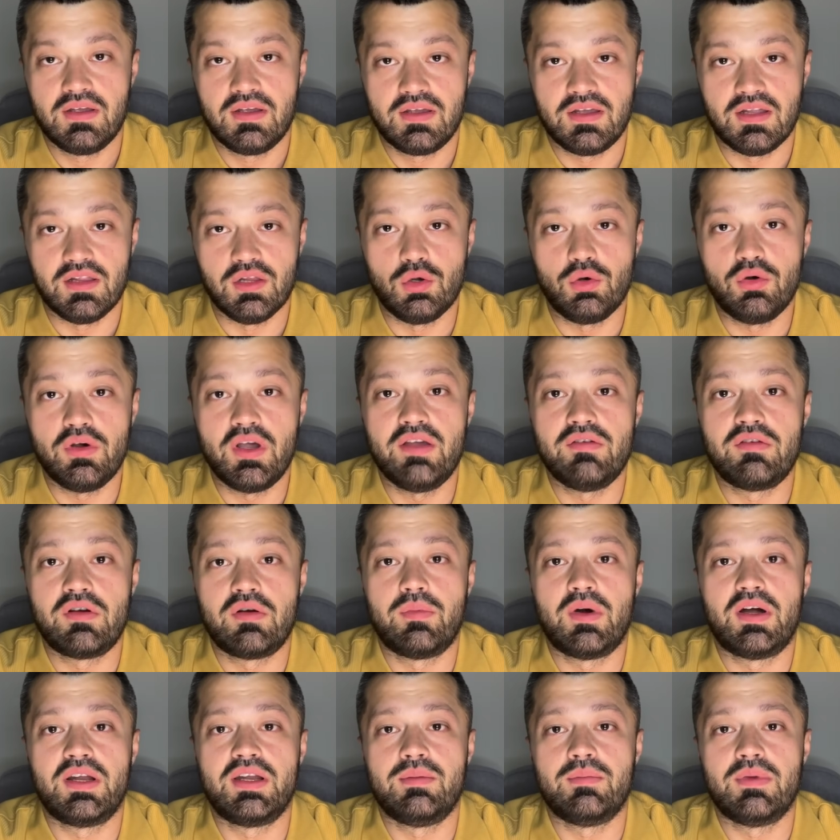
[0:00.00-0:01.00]
Hello,
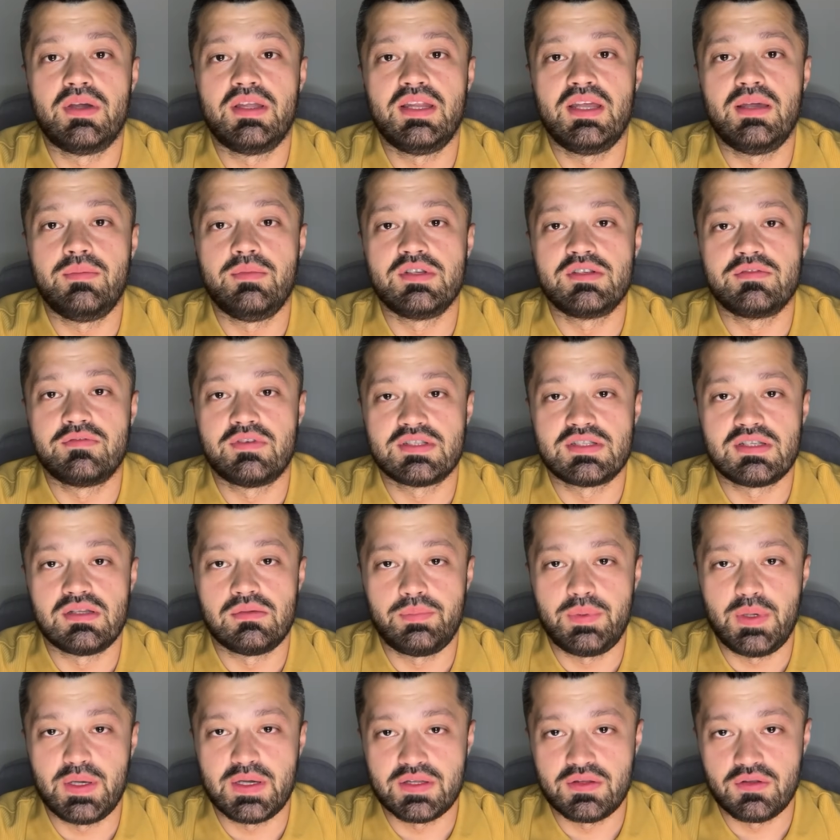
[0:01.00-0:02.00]
everybody. My name is
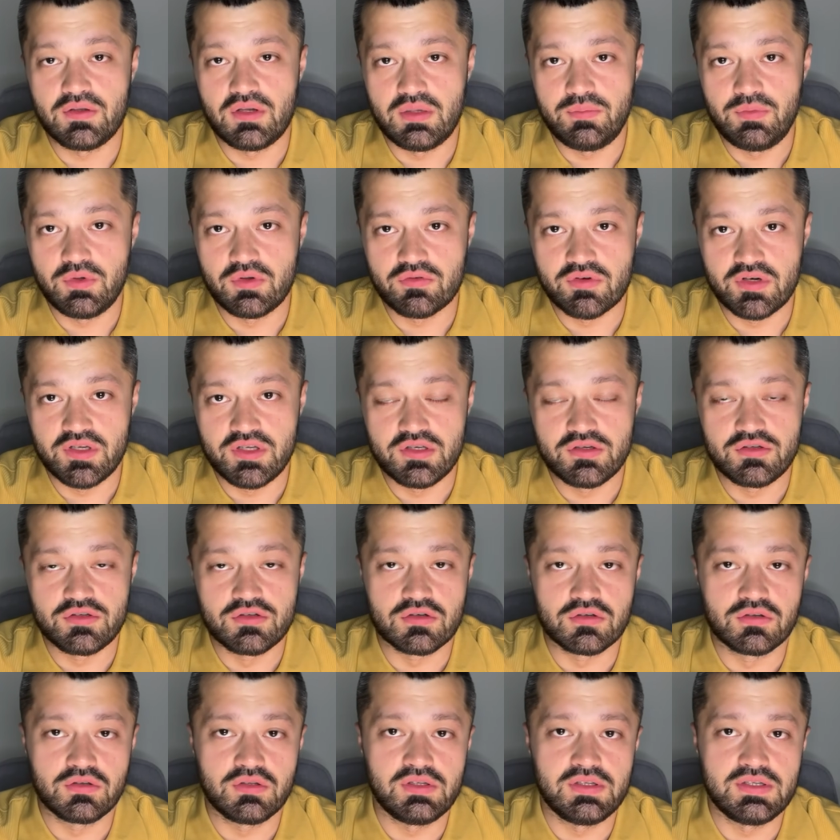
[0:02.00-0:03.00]
Vasyl Pekhnyo. I'm a
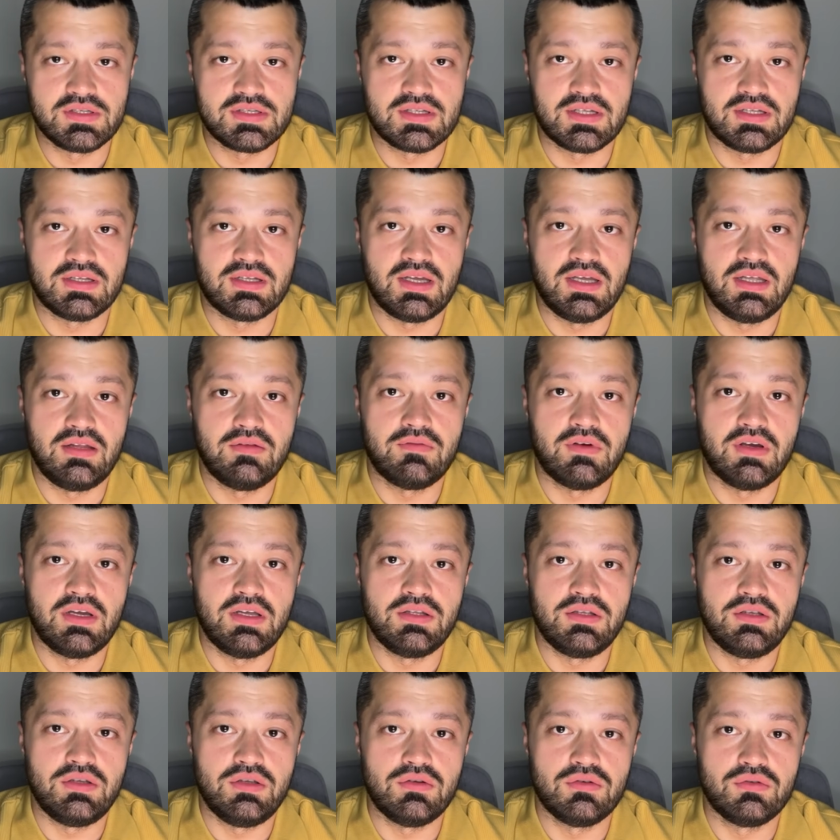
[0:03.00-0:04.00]
Ukrainian journalist, and I
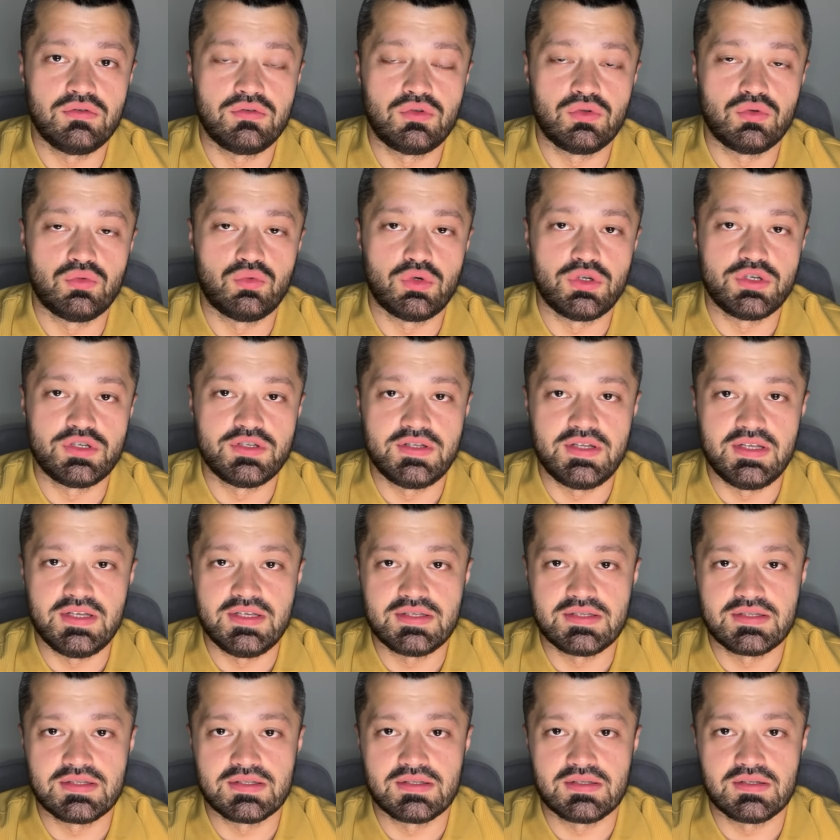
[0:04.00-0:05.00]
invite you to watch
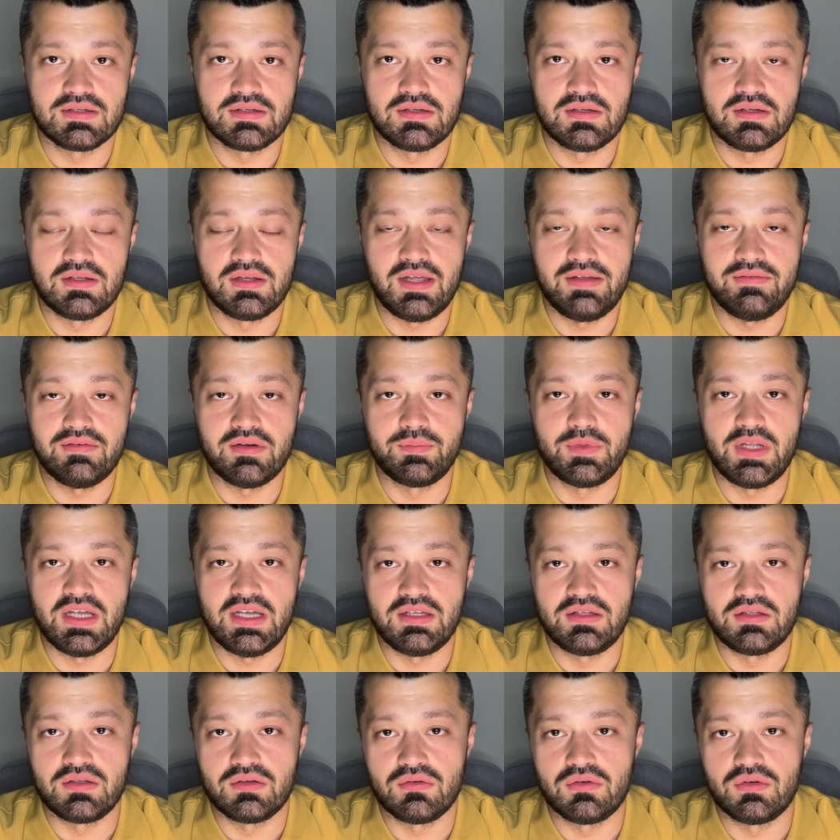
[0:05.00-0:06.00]
this live
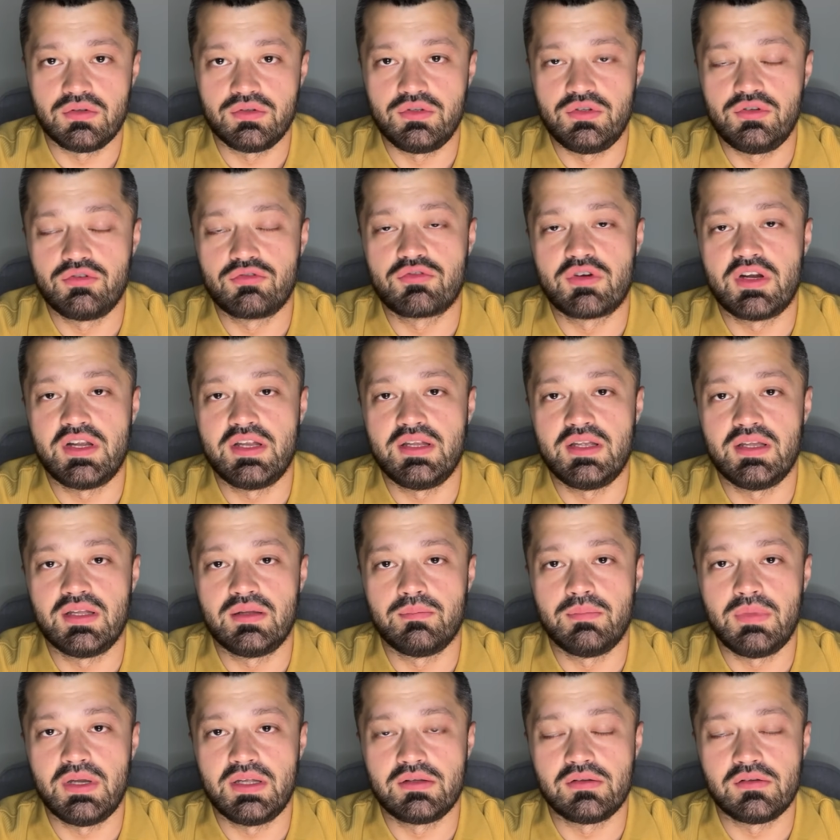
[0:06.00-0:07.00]
update on
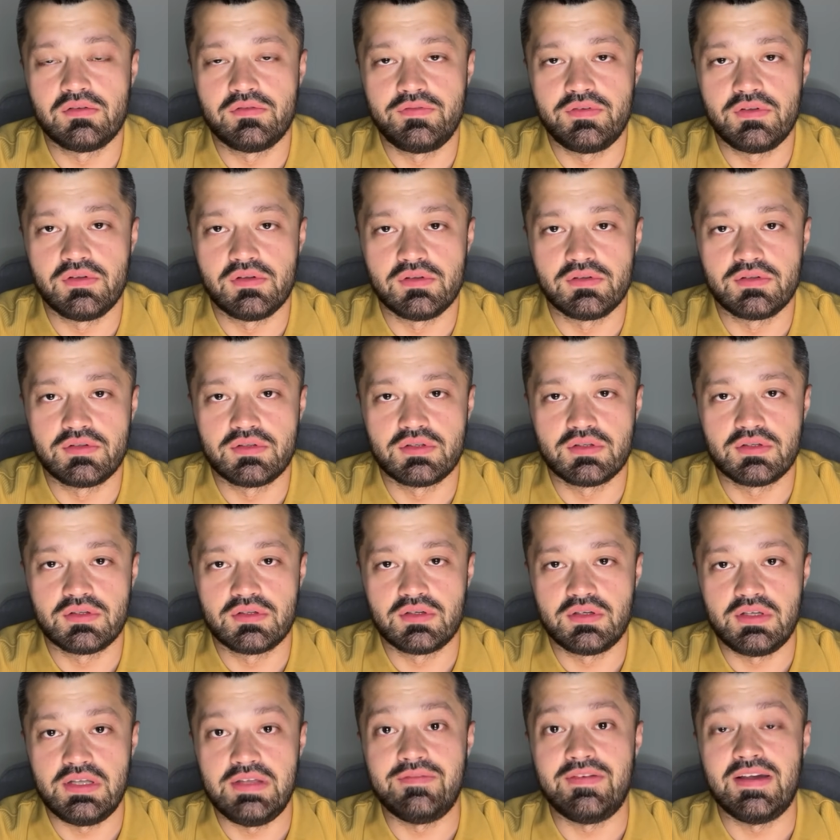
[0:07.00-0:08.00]
Ukrainian battlefield
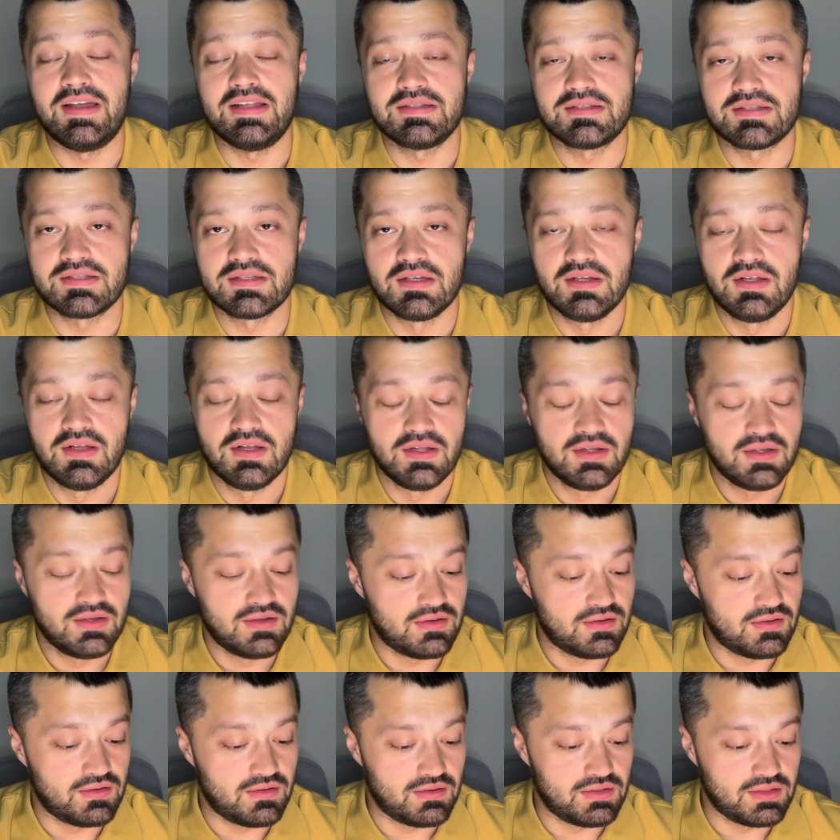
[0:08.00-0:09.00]
events.
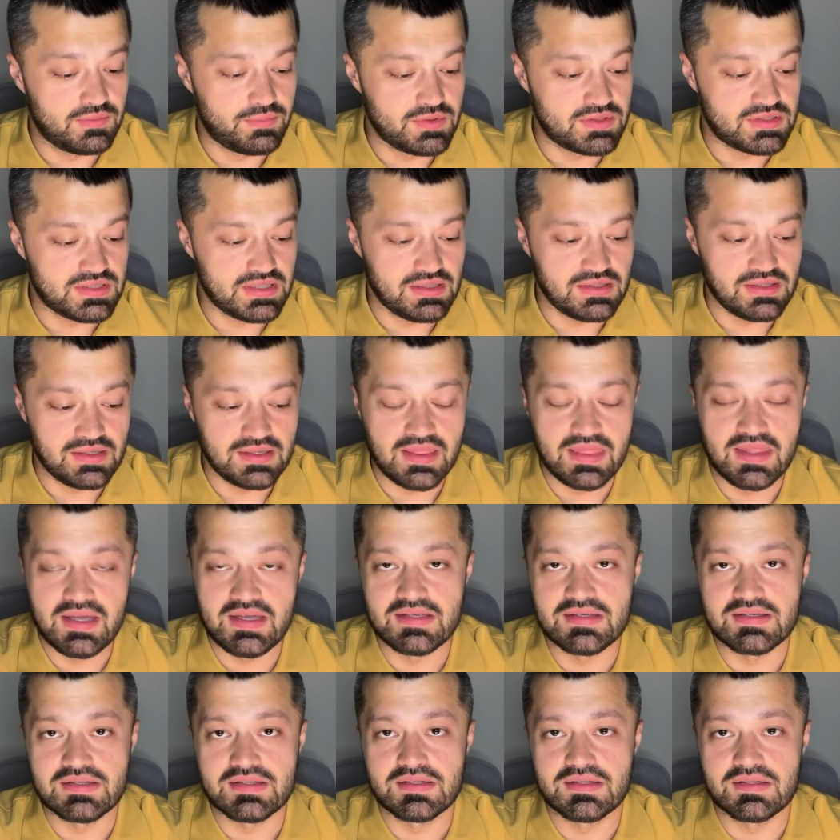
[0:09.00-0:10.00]
Let me say like
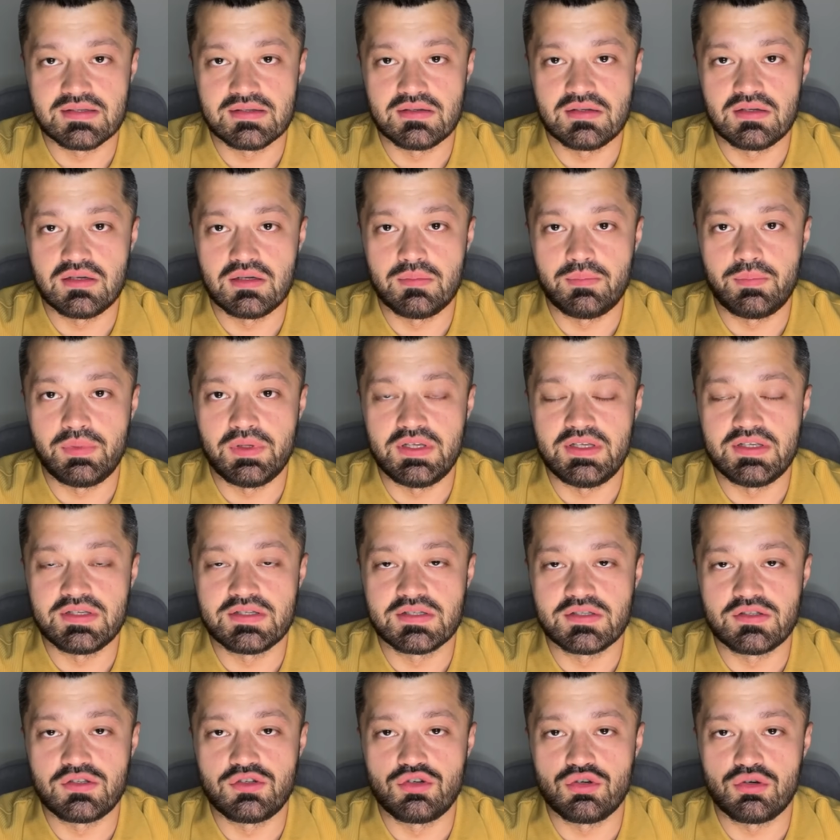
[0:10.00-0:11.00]
this,
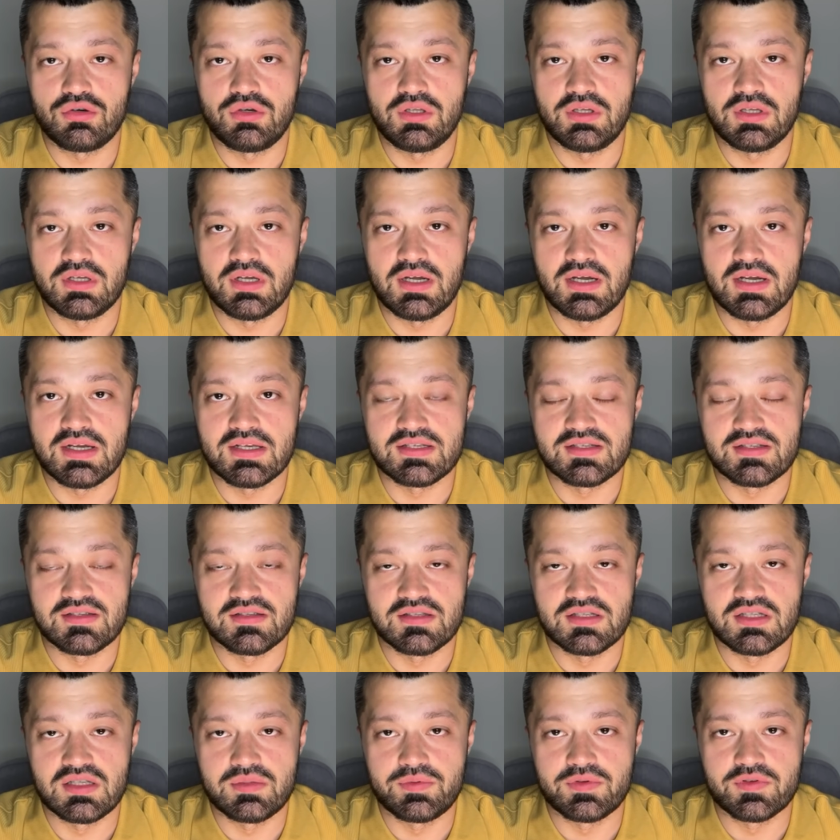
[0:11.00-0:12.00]
please join
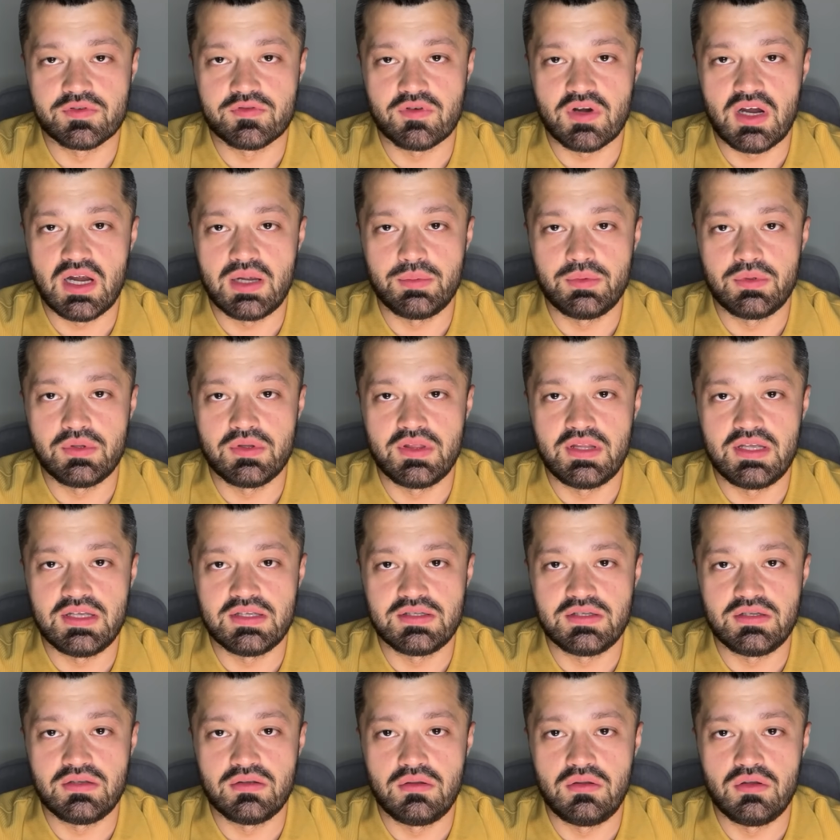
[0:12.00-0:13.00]
us, subscribe to
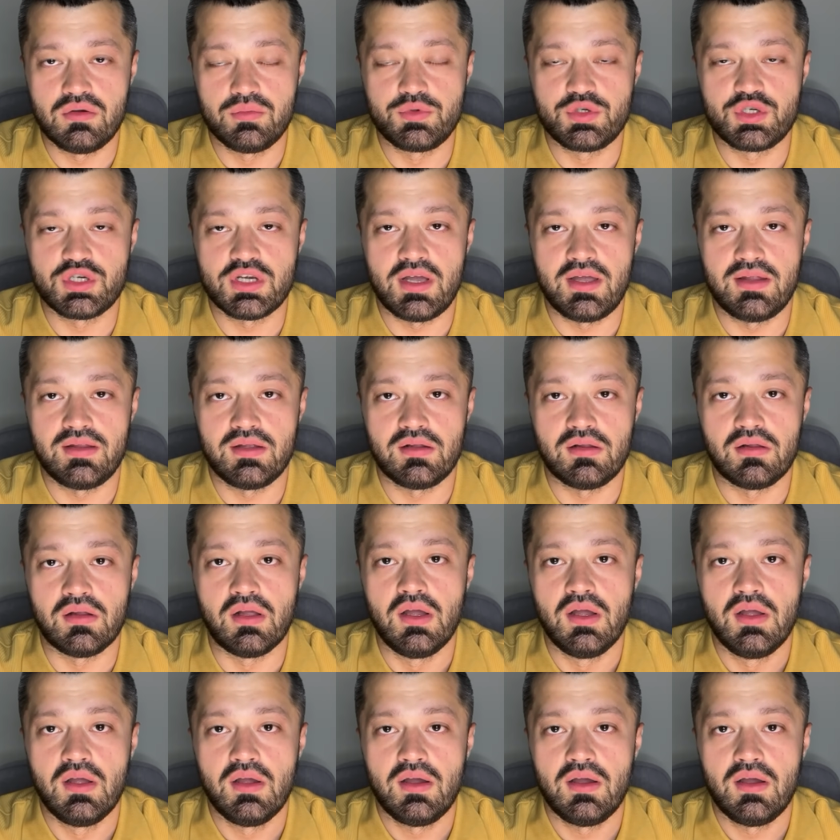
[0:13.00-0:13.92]
this YouTube channel,